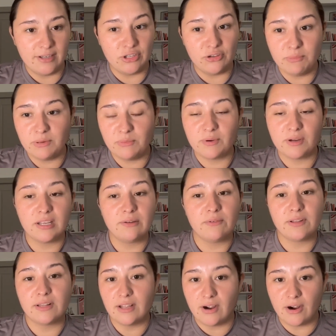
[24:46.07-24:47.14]
You've been working
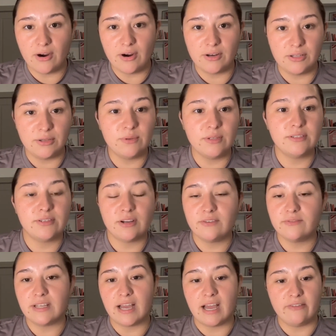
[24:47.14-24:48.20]
really hard. You deserve
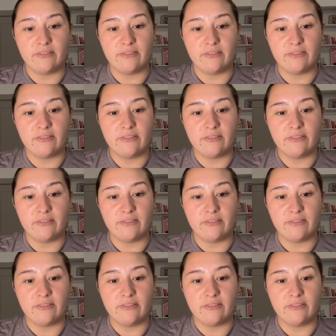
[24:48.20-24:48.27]
to have